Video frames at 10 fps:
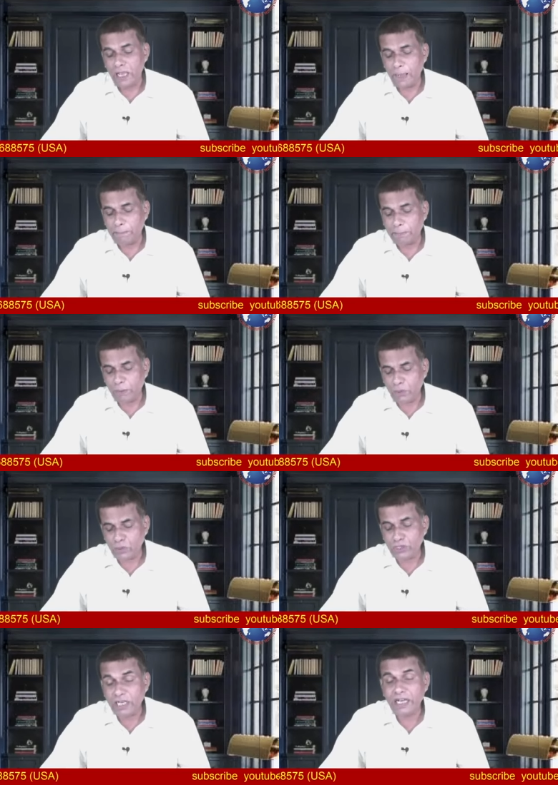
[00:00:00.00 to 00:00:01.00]
a
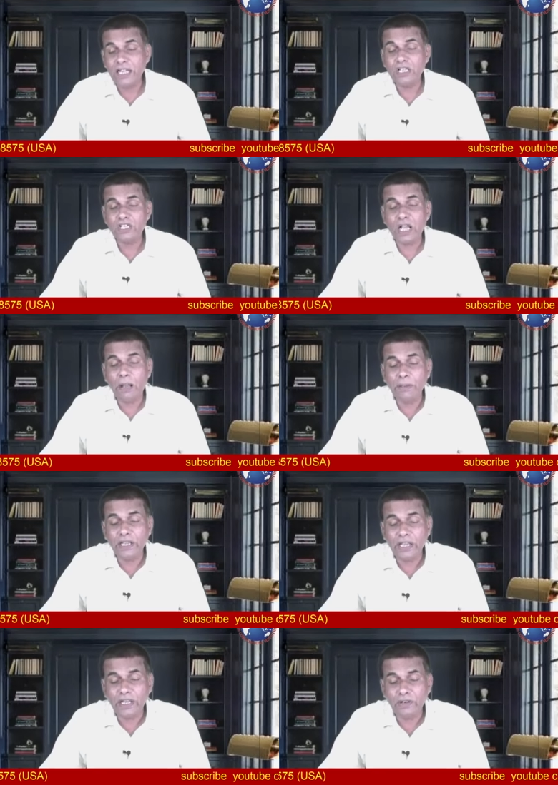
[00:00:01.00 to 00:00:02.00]
promotion is
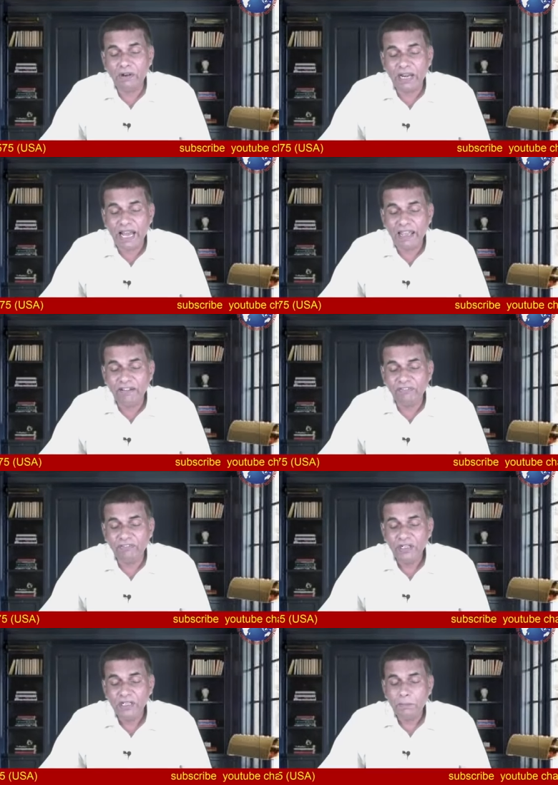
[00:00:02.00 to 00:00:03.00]
coming in your life